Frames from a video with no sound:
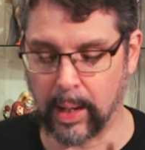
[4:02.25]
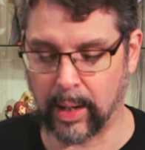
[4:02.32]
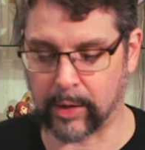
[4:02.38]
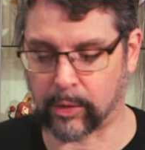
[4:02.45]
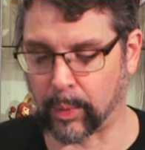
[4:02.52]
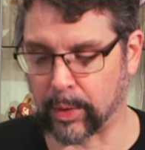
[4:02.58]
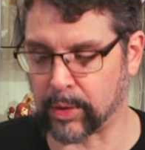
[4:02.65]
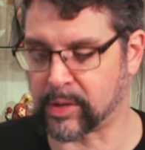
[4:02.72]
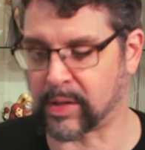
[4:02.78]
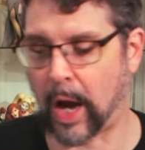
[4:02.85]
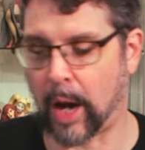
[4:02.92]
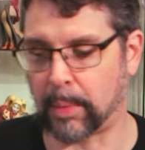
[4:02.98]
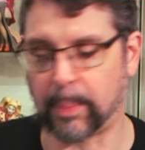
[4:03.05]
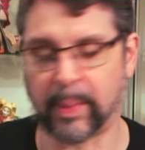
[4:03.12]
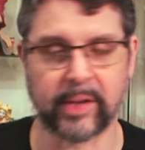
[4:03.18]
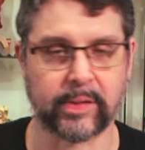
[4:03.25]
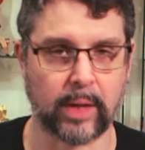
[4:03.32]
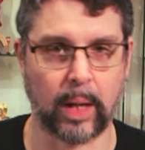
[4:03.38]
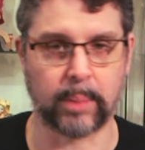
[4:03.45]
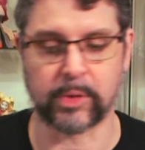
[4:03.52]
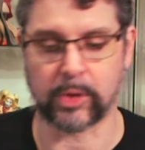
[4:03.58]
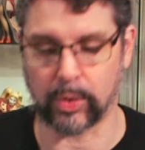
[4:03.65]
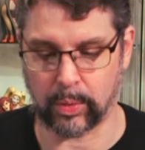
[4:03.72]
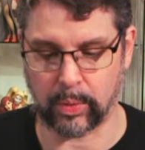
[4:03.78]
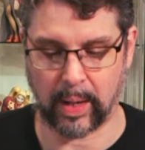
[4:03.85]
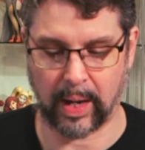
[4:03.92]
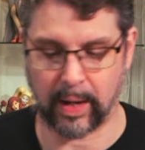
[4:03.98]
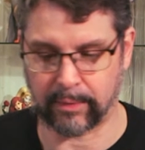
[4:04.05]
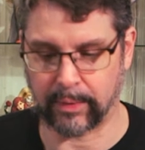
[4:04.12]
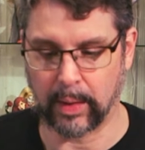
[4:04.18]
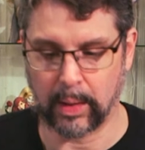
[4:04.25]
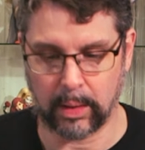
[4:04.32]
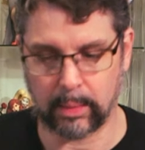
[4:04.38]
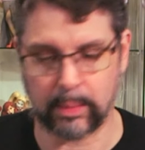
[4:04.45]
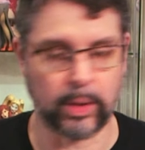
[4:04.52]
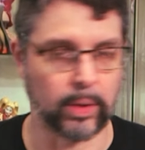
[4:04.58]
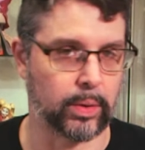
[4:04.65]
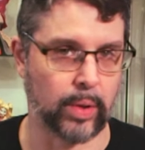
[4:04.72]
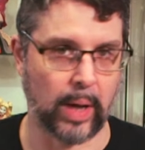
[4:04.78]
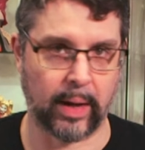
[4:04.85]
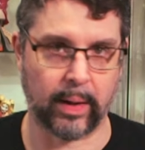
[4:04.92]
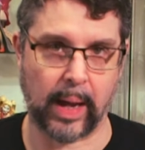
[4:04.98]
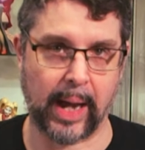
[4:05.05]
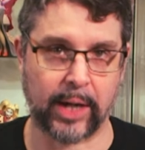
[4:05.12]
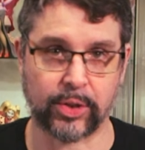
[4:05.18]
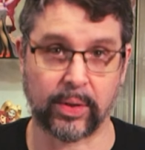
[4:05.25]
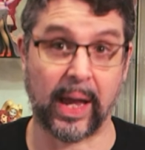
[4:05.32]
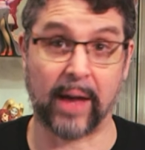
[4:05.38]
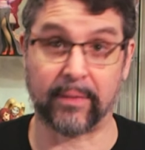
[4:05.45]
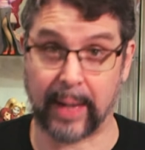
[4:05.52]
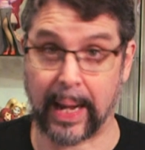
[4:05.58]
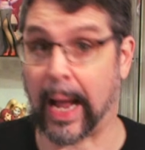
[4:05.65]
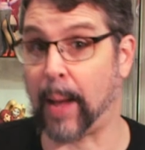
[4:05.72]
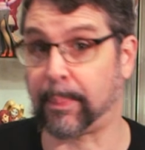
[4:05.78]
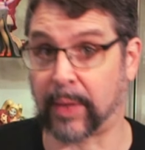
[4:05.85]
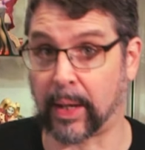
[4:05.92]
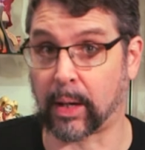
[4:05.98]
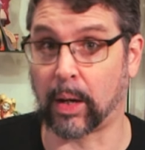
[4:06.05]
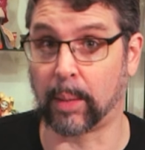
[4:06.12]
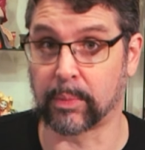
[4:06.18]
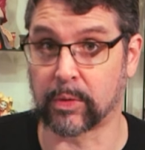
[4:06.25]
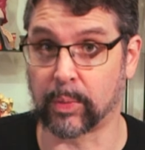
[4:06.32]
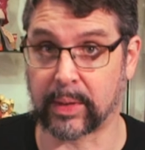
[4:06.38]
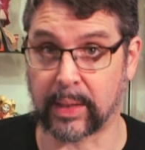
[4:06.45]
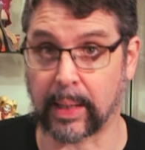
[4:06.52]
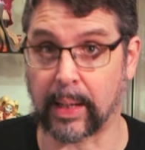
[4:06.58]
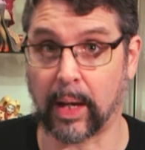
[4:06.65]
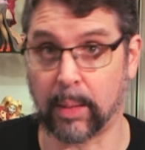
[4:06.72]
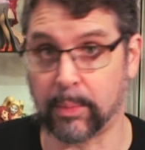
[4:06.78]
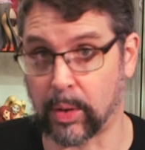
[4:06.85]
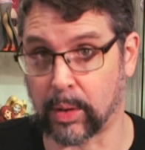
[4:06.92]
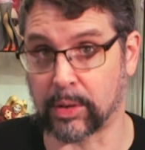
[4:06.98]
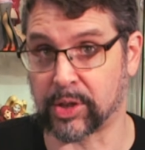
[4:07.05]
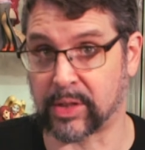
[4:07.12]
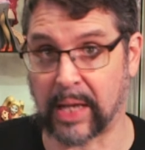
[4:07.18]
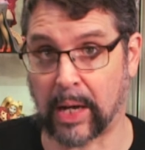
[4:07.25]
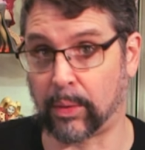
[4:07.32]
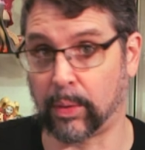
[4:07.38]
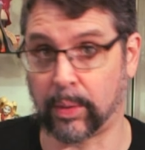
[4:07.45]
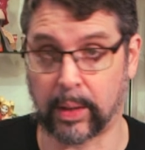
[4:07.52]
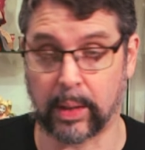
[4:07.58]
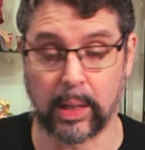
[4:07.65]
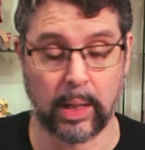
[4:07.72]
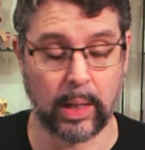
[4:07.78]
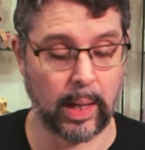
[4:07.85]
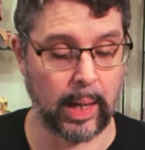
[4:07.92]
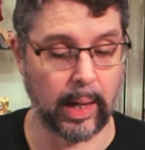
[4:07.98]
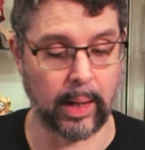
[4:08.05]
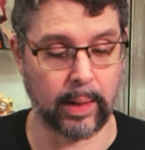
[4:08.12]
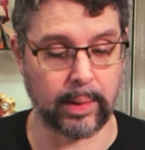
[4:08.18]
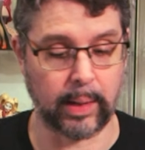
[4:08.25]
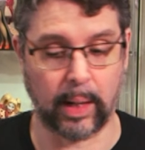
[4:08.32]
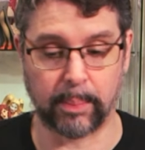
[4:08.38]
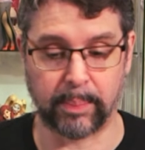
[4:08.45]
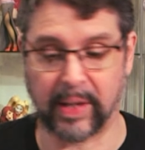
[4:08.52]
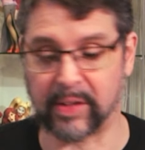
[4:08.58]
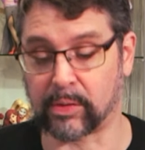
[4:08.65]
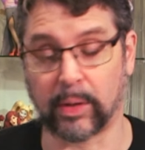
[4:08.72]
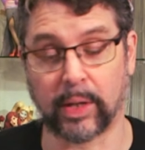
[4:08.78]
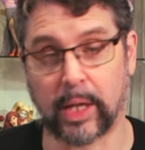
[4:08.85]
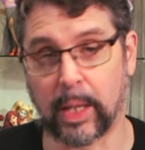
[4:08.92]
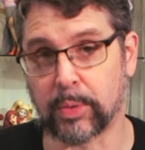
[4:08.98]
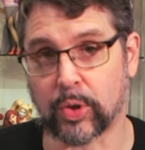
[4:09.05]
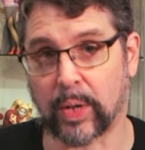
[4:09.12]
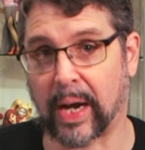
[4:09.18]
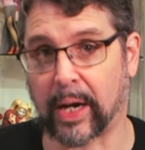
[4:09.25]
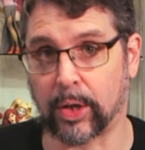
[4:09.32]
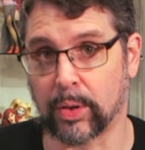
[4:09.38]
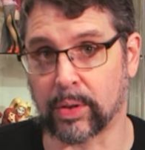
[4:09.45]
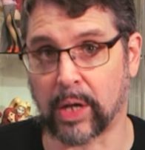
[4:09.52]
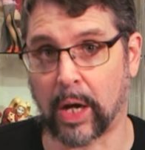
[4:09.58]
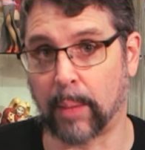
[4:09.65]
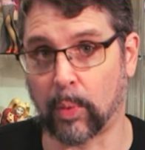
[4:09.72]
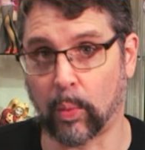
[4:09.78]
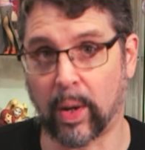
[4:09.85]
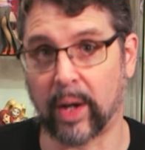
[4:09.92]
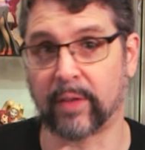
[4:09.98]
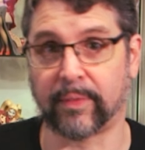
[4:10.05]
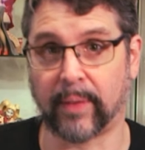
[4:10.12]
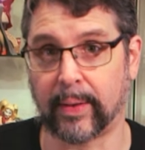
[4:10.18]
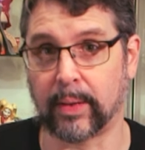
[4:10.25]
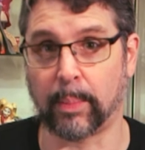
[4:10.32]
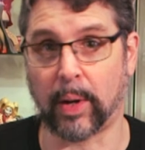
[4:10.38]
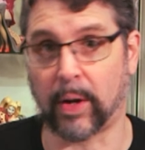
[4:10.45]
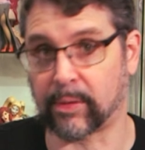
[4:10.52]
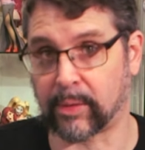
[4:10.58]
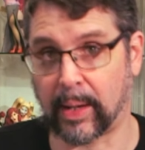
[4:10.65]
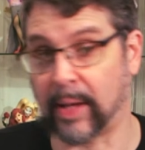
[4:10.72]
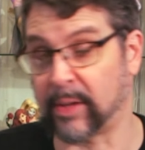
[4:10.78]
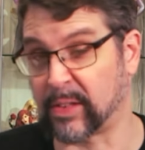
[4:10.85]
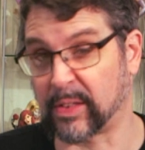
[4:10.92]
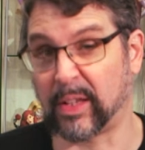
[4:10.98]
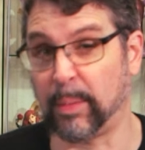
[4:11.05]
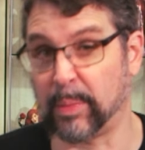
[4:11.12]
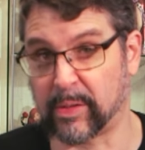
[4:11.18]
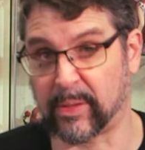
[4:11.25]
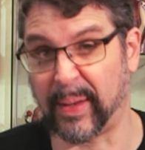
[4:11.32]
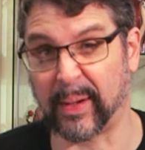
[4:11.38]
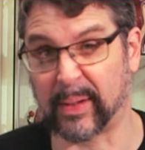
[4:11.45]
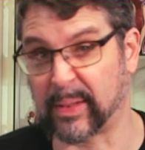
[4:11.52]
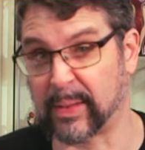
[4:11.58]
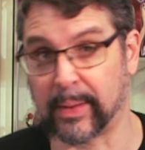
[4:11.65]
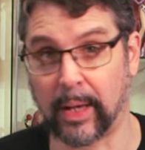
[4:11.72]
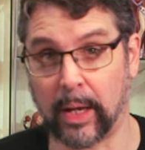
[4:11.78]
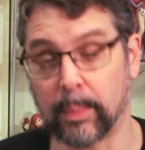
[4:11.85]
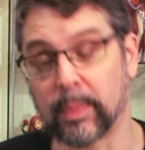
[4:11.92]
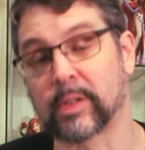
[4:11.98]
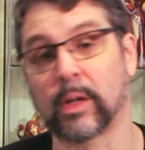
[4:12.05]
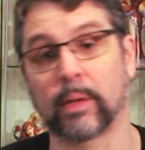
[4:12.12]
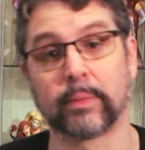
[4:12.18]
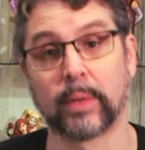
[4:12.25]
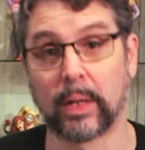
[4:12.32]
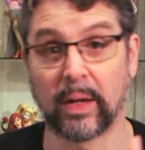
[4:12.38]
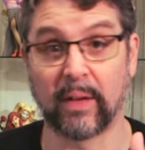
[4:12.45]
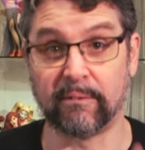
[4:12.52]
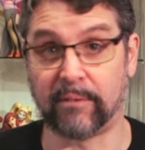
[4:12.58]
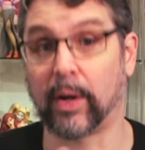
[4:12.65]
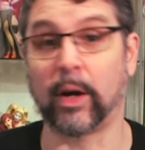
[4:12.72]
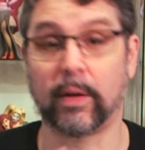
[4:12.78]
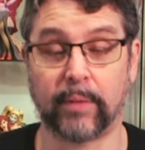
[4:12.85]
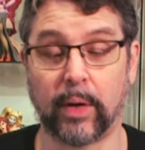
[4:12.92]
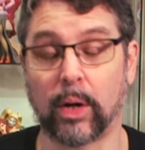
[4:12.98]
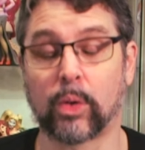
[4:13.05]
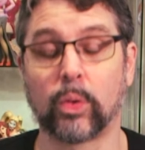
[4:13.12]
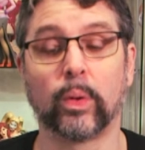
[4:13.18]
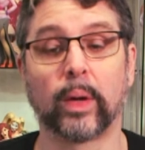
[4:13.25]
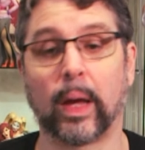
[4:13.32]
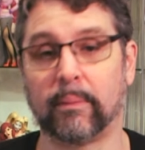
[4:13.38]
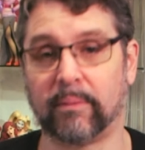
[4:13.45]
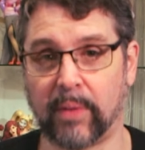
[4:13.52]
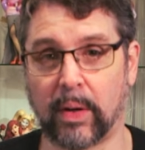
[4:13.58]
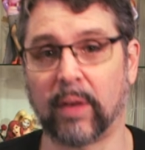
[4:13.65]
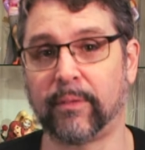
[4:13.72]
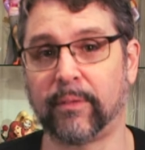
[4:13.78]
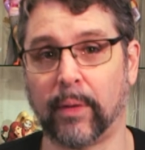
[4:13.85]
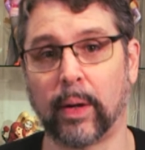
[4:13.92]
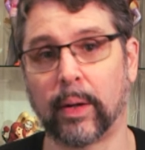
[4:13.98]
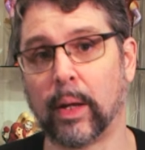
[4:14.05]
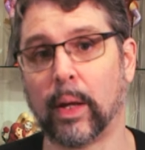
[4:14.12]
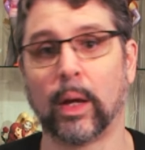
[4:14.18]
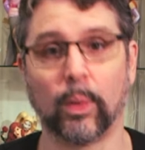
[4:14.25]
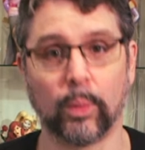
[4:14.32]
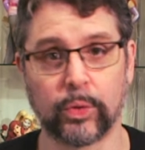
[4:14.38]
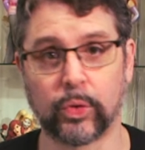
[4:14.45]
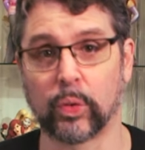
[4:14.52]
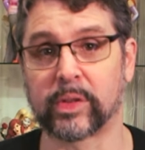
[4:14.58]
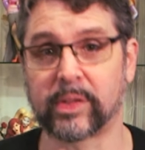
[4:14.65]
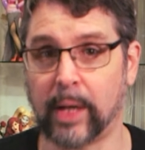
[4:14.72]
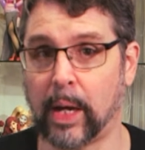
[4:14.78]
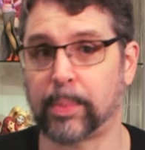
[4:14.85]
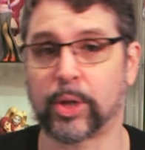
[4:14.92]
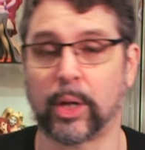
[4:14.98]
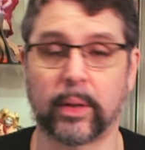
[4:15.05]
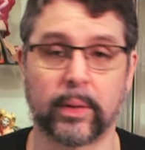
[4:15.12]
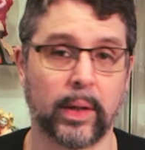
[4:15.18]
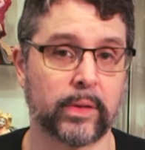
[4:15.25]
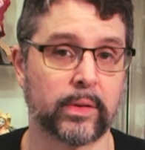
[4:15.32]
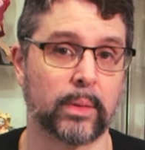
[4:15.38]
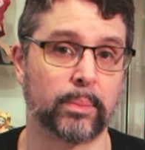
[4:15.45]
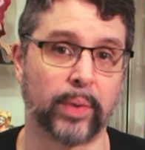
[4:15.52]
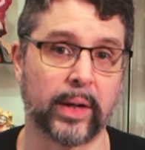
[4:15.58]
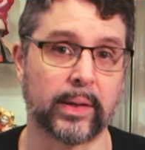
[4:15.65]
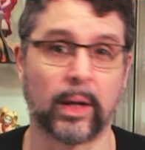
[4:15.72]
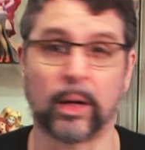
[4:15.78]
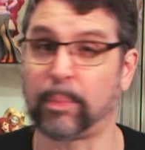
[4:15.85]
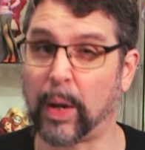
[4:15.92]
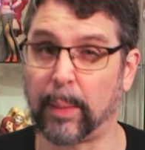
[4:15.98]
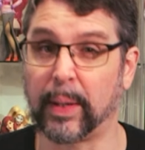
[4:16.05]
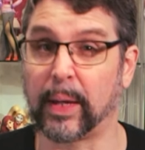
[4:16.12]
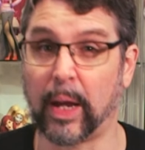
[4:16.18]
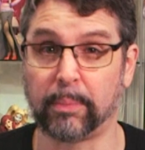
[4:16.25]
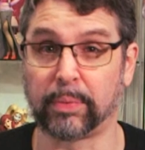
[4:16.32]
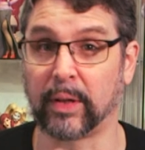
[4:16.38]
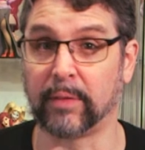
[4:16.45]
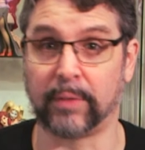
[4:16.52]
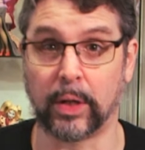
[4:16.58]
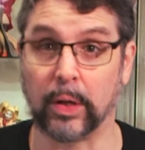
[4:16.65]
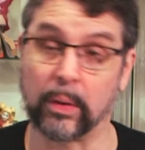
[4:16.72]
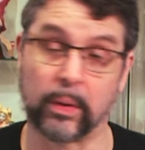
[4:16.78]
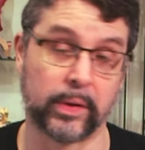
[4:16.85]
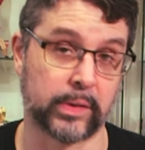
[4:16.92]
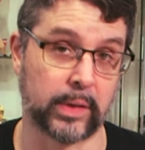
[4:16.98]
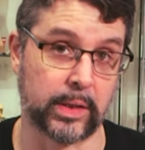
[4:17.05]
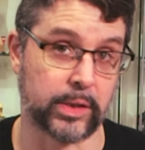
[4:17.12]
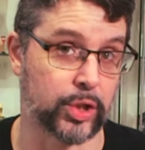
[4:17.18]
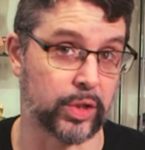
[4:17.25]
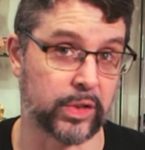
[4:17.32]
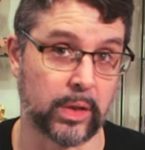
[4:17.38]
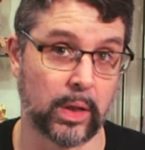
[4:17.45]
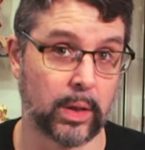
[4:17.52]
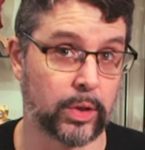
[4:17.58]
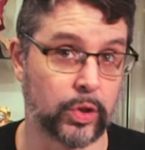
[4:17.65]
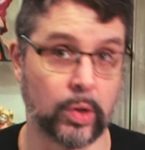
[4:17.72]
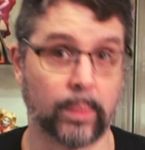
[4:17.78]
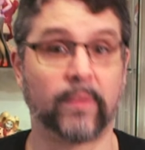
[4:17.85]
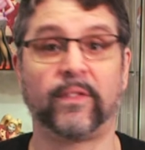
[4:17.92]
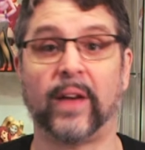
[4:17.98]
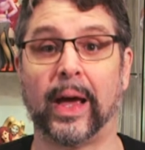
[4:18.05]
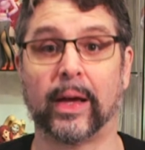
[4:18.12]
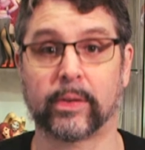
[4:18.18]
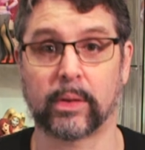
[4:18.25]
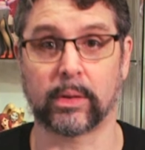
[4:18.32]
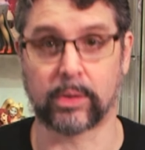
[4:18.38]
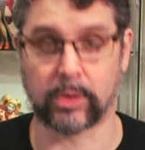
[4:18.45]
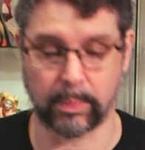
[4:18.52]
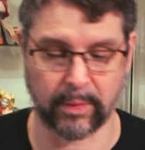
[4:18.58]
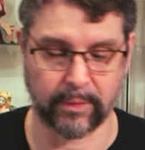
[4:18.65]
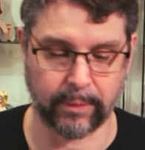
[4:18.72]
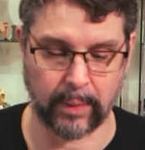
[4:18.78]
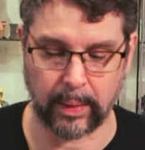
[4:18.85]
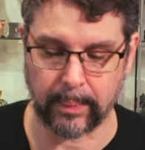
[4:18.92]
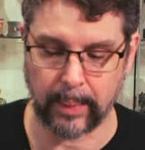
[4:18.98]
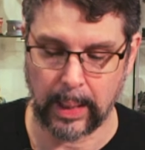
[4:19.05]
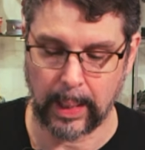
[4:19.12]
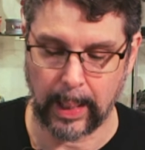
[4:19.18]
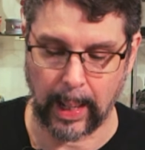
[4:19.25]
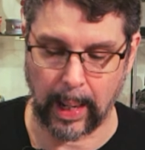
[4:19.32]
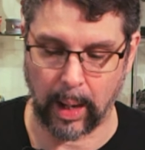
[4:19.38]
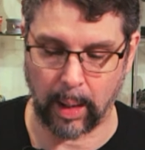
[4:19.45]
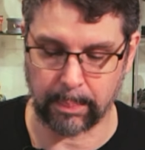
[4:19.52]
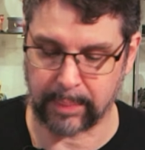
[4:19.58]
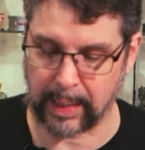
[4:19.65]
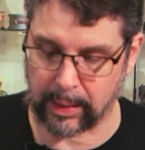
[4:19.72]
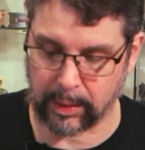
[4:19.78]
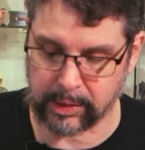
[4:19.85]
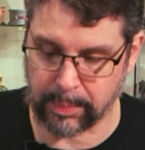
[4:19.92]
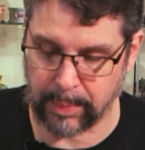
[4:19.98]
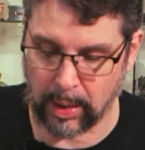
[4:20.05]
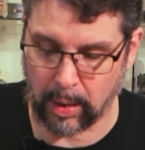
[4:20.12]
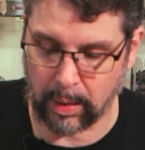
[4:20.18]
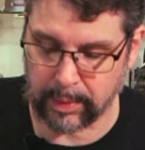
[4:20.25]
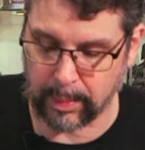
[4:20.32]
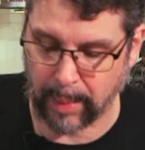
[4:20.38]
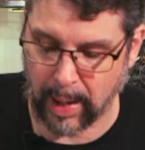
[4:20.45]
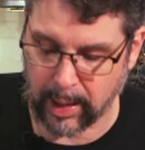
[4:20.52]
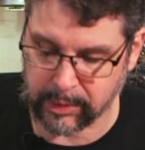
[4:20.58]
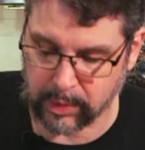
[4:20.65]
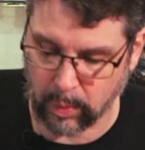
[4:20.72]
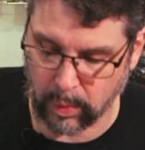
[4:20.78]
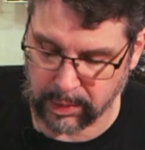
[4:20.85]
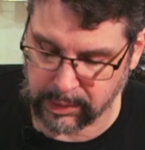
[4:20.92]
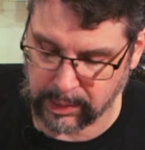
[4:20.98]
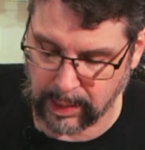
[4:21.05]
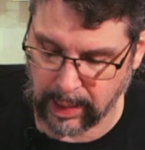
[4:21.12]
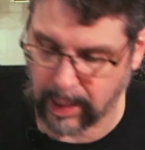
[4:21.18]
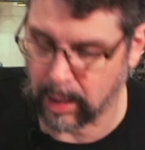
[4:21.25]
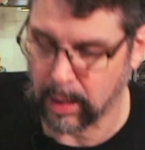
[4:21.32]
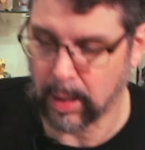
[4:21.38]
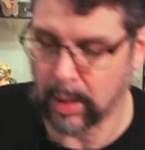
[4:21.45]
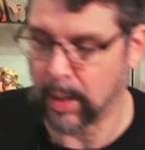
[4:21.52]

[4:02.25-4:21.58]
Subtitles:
It's one of those timer-based games too. You actually have an app that comes with the game. You can just download it, and basically it keeps track of your timer while you're fighting the boss, and it has the same aesthetics as the game itself. Very, very cool game, very fun. And we'll do a snapshot of this and break down and probably gameplay video because it's just super fast and super fun. That looks to be all in the box, of course, today.